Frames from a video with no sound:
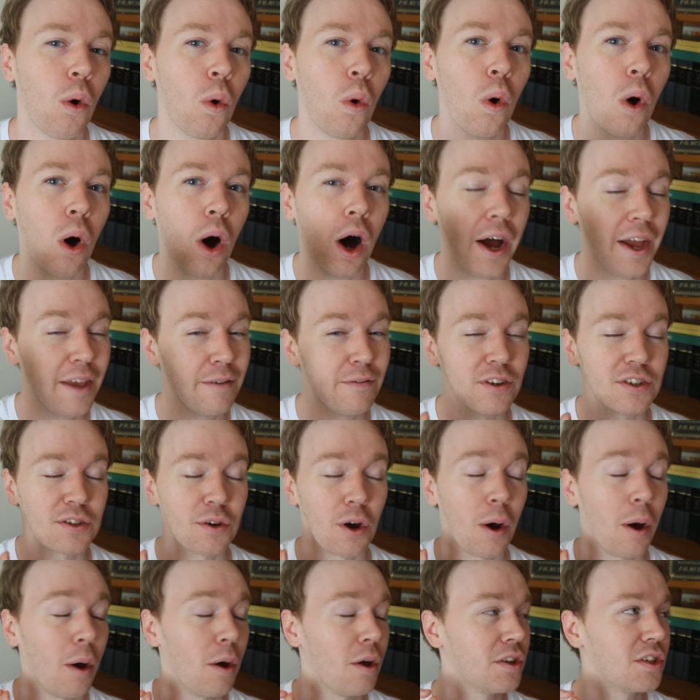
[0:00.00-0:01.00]
or if it's
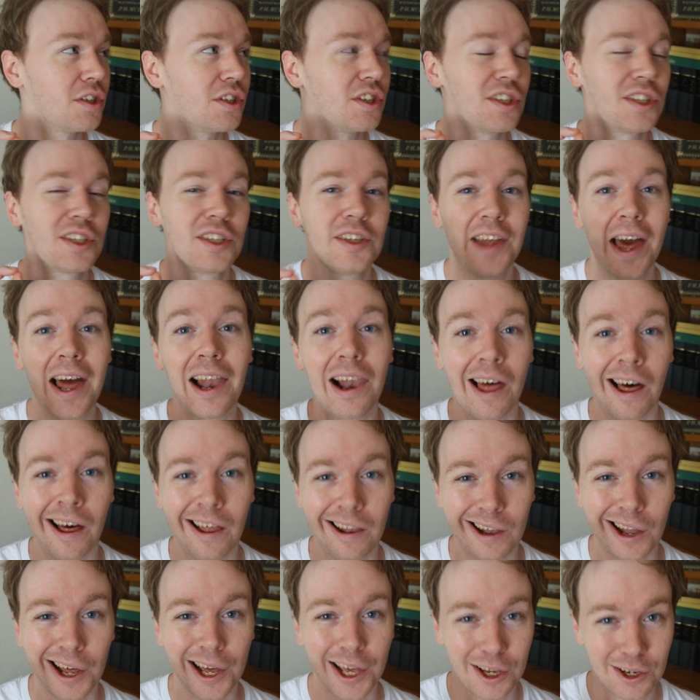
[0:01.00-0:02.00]
stellar,
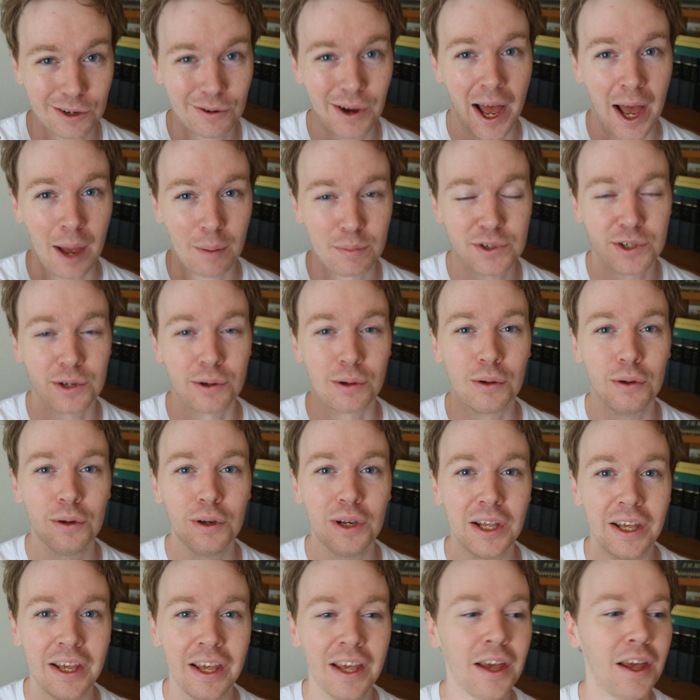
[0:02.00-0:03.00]
like
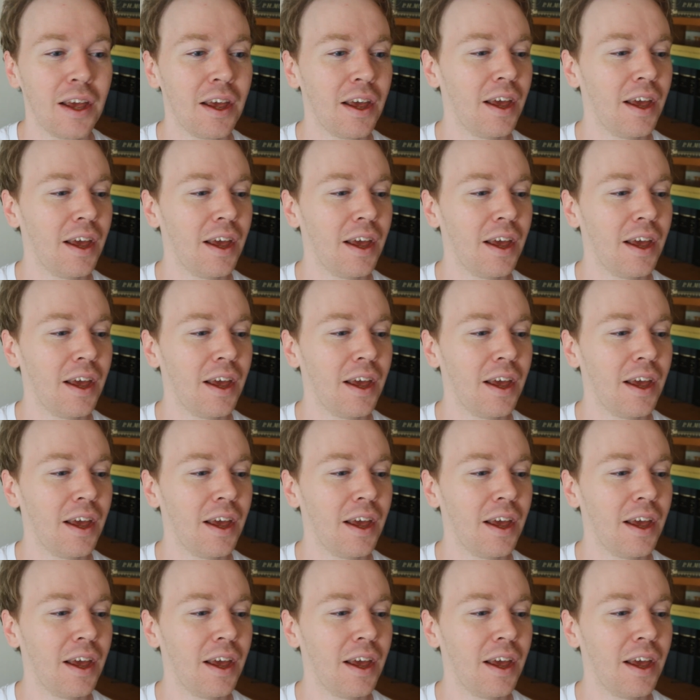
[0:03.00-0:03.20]
absolutely